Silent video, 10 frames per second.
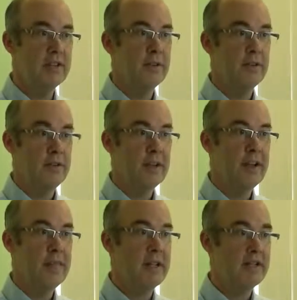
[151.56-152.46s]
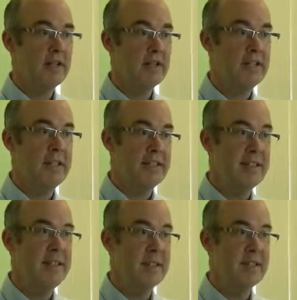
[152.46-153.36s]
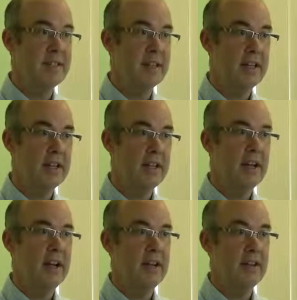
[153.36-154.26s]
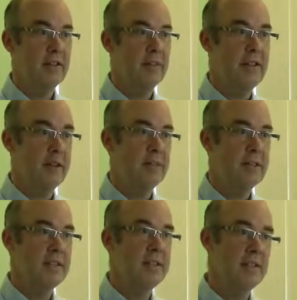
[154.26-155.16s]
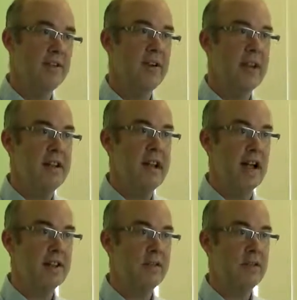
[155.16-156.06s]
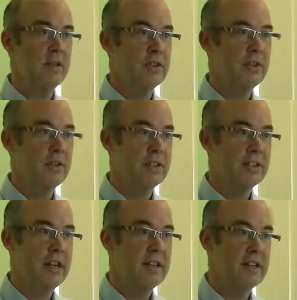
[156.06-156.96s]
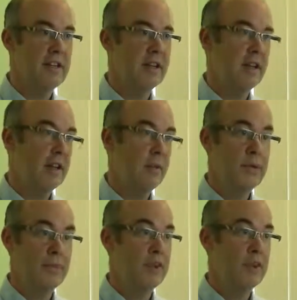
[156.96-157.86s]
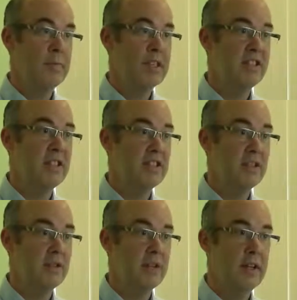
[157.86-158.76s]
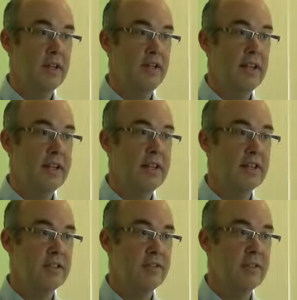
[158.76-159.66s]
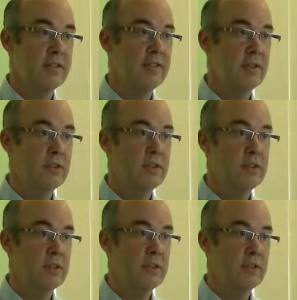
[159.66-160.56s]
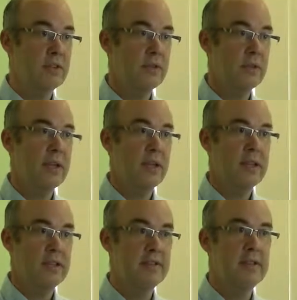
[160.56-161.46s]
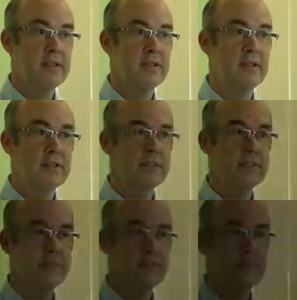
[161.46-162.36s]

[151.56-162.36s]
to three-dimensional CT imaging, and 3D printing is a very natural, logical extension which is going to be essential foundation for future surgical interventions.